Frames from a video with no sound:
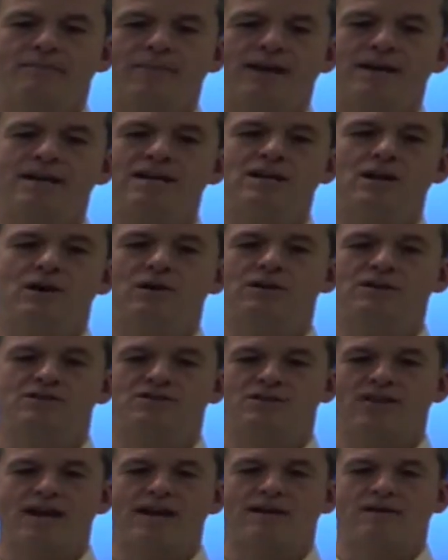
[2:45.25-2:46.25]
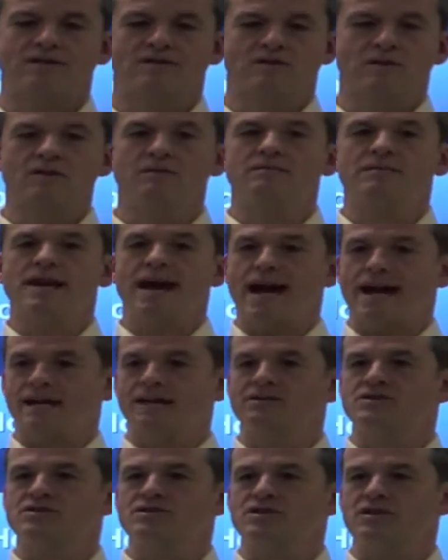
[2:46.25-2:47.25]
he noticed that the
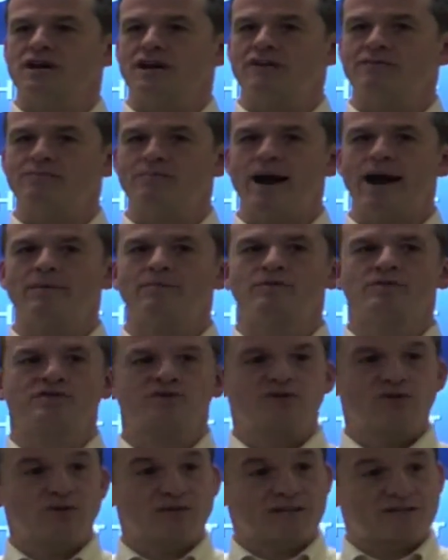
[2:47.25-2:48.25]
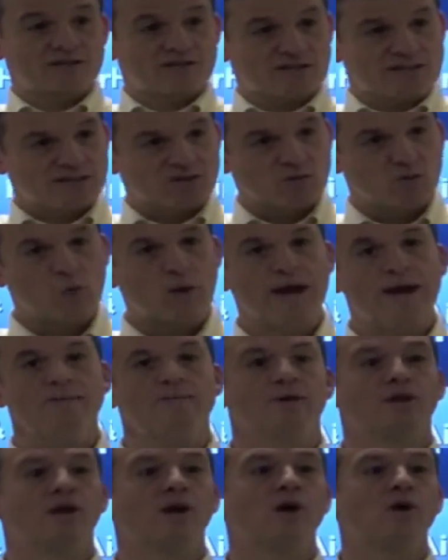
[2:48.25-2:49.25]
knowledge of Bible students is way
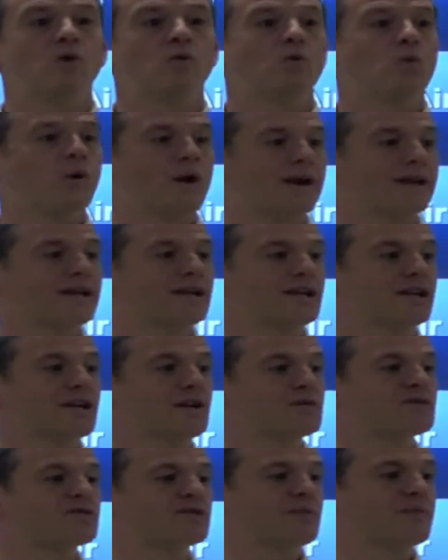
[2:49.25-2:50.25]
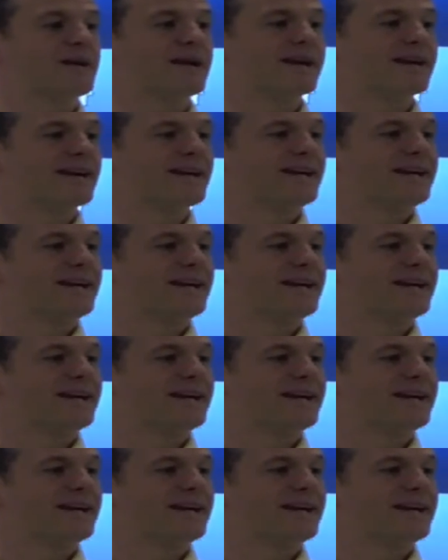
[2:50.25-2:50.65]
below what it used to be.